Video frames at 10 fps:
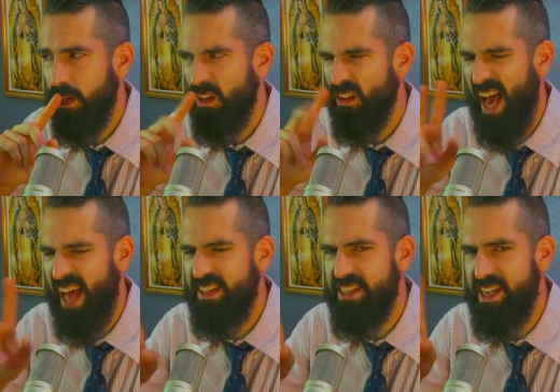
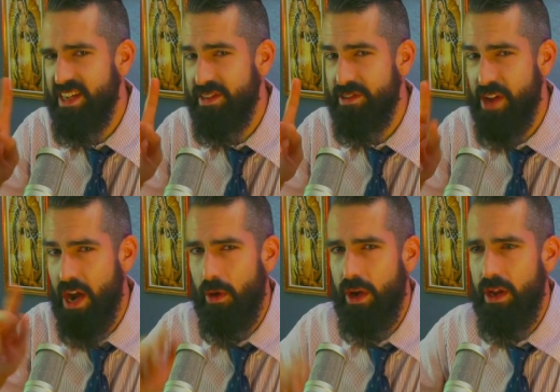Latins eat
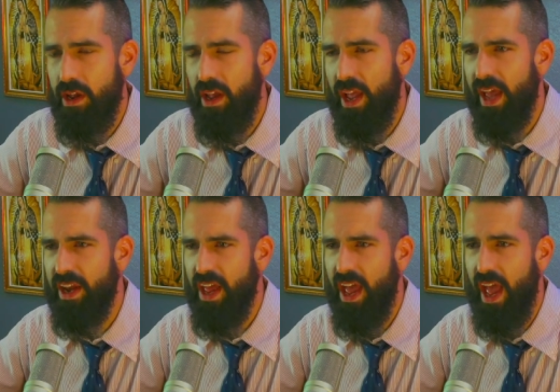dairy and
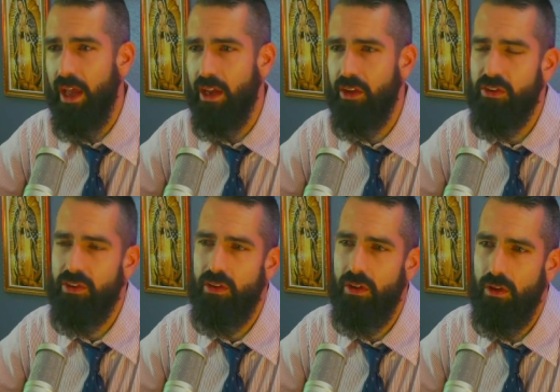eggs
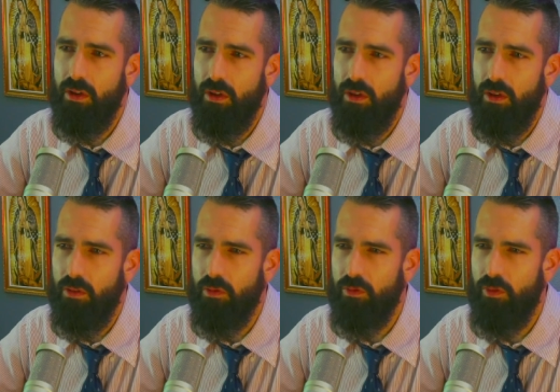
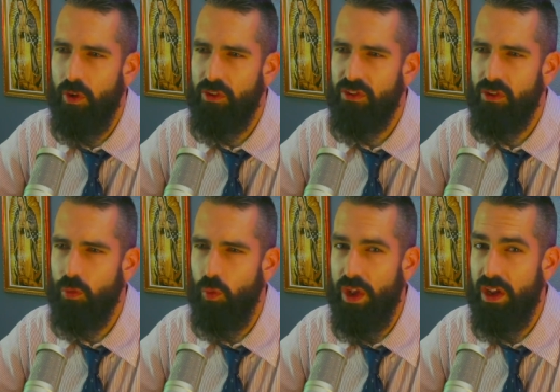the first
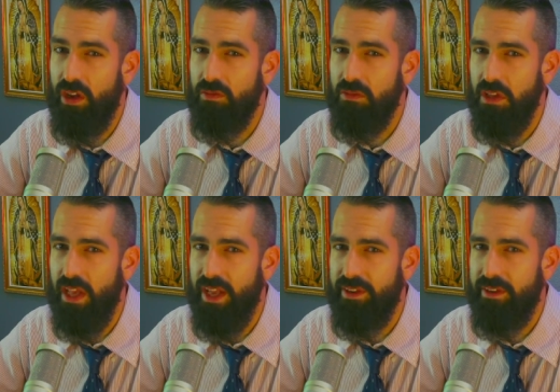week of
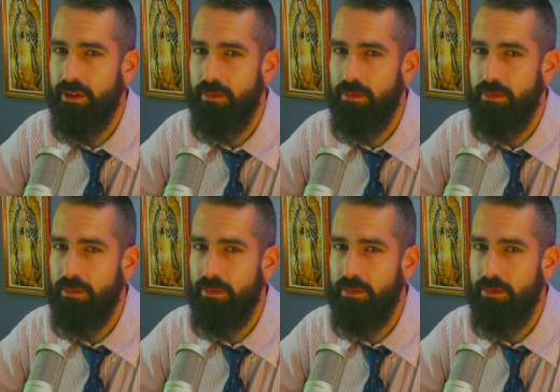Lent.